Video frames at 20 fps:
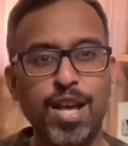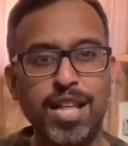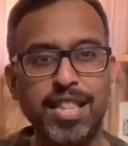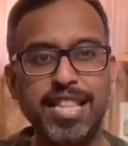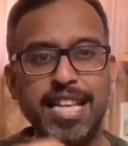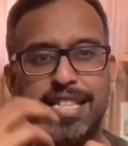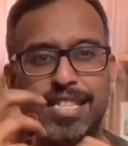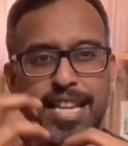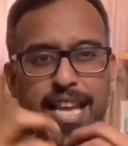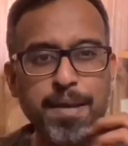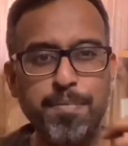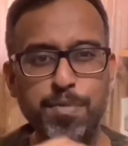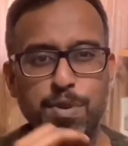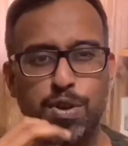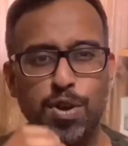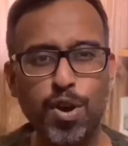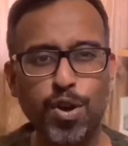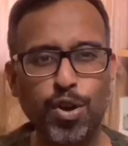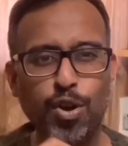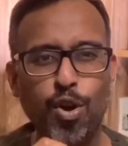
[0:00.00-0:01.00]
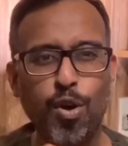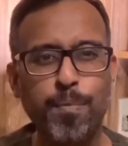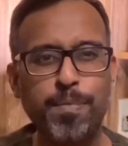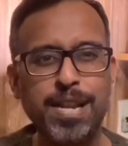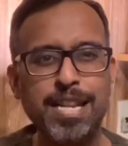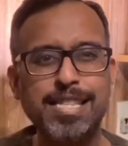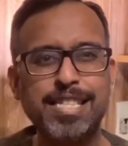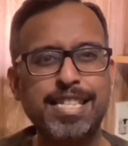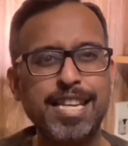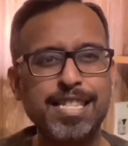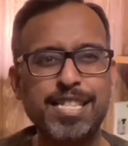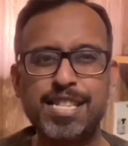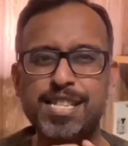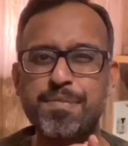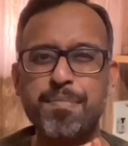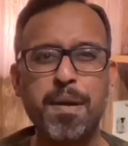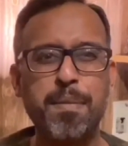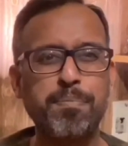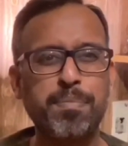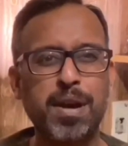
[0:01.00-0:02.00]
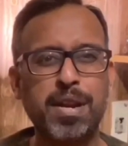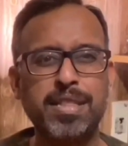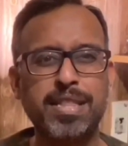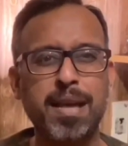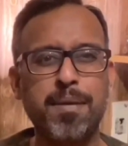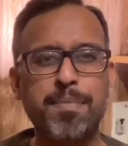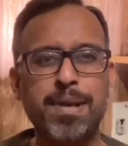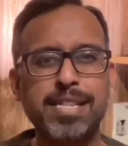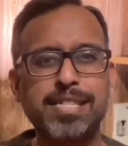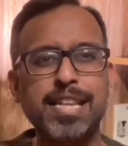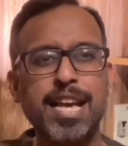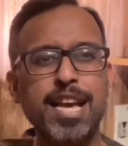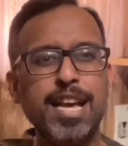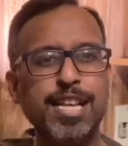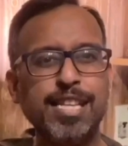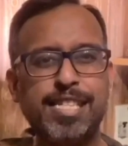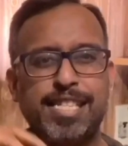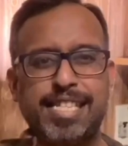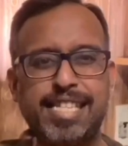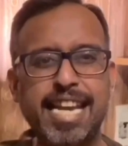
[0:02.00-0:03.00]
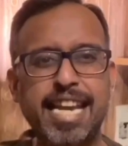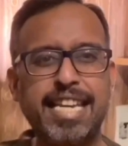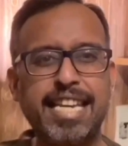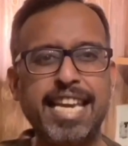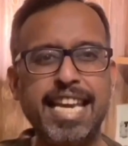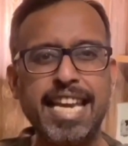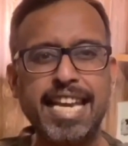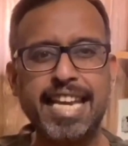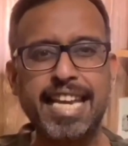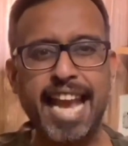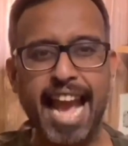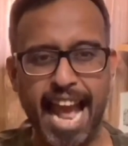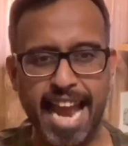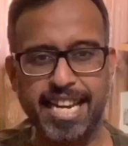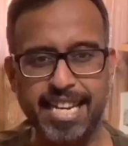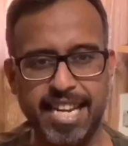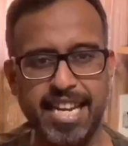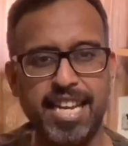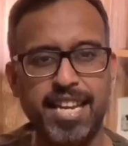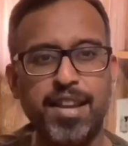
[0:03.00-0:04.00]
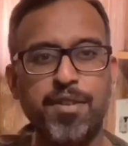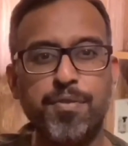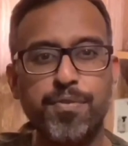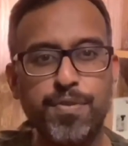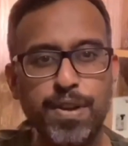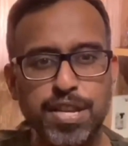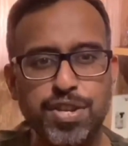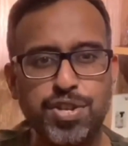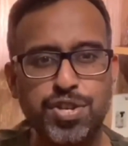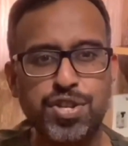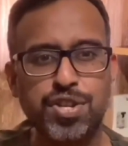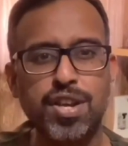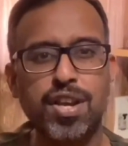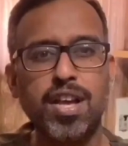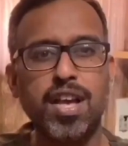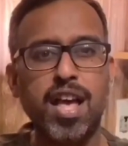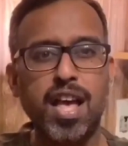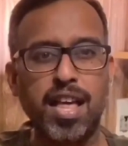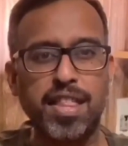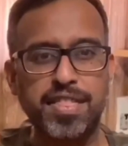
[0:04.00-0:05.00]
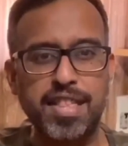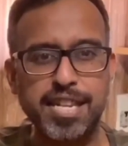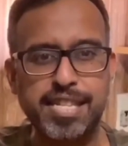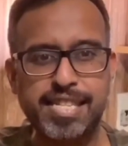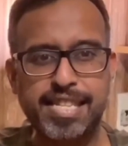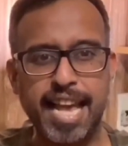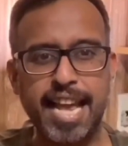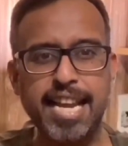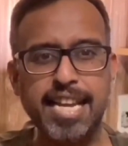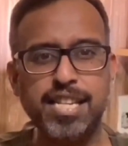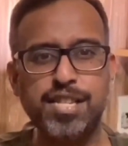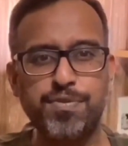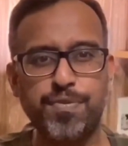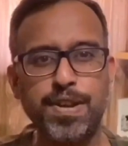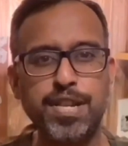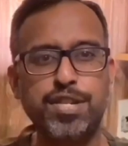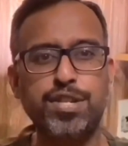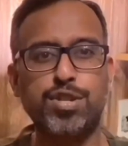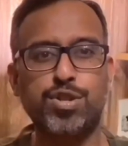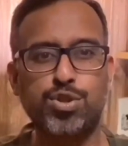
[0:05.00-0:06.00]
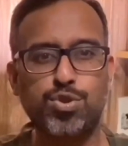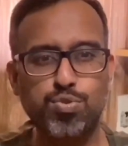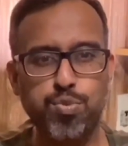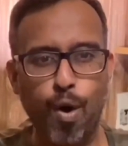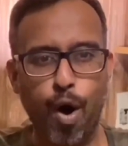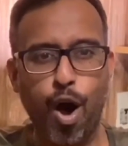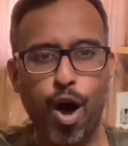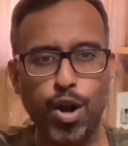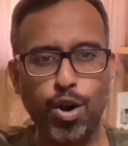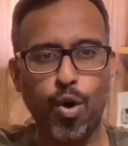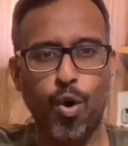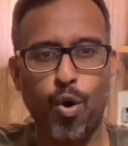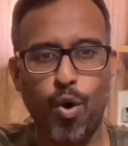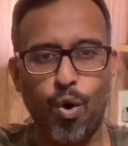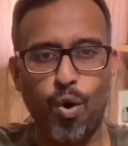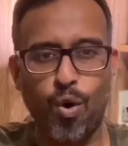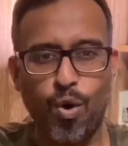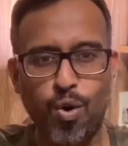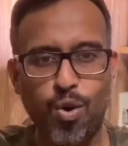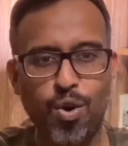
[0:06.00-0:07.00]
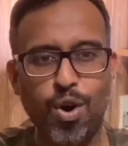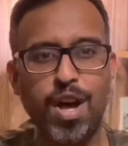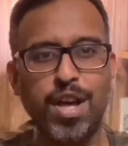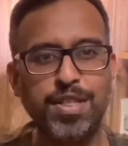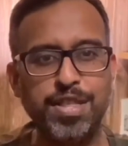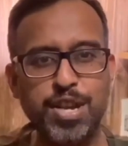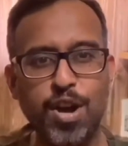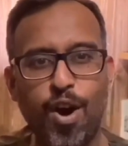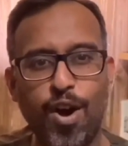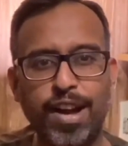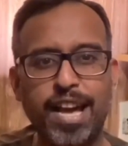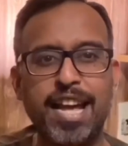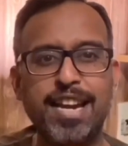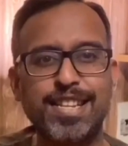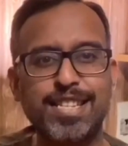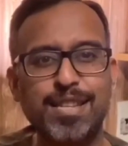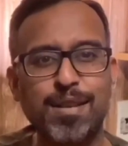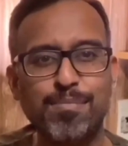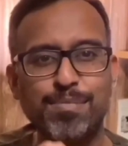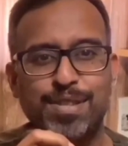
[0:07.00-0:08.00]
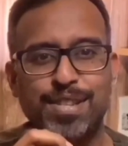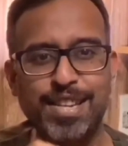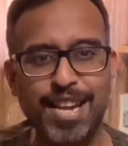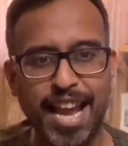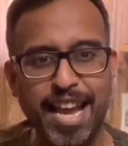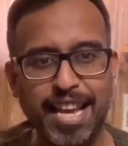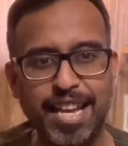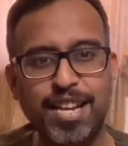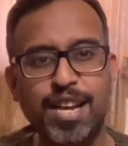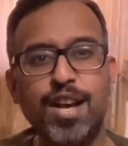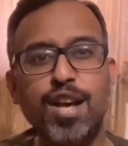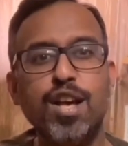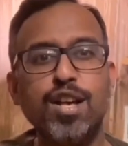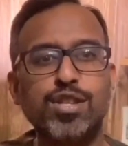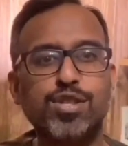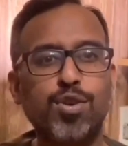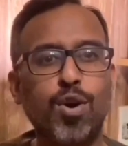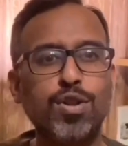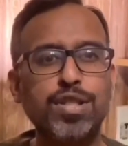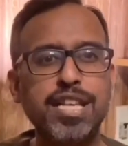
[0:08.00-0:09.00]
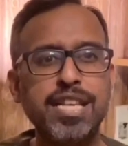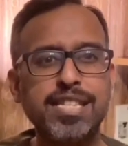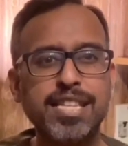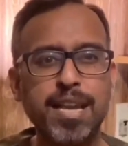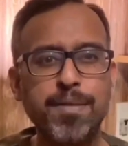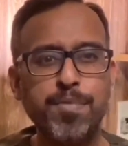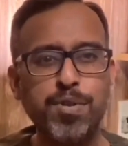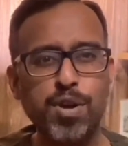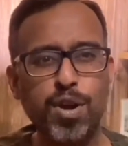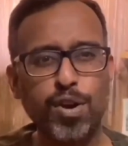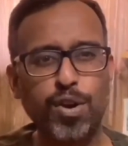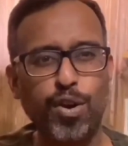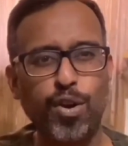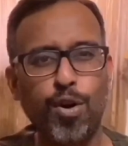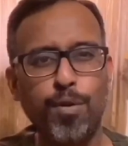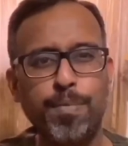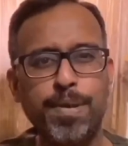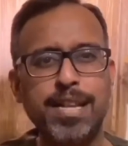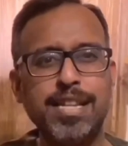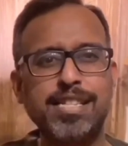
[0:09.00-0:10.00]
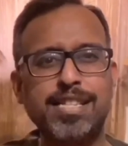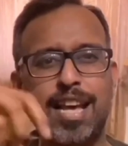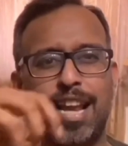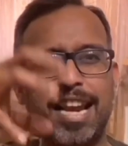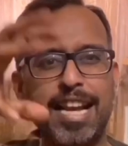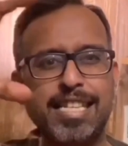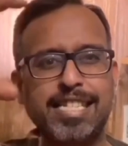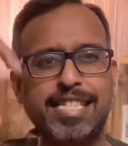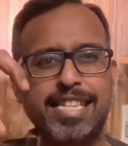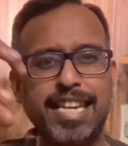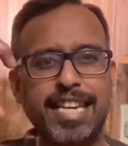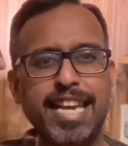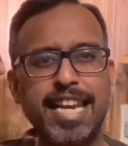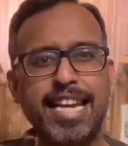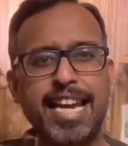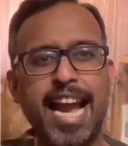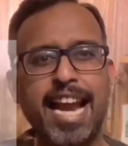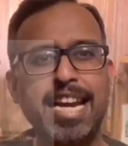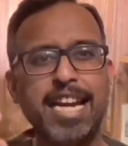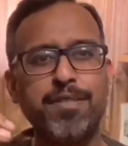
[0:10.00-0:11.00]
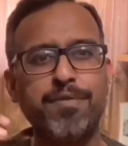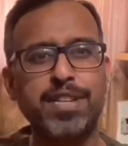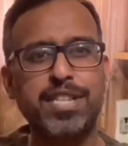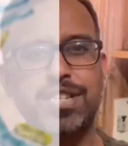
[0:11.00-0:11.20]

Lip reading: These immunoglobulins, just remember them as sticky candy, which the cells which swallow the organisms like. So these immunoglobulins are like sticky candy which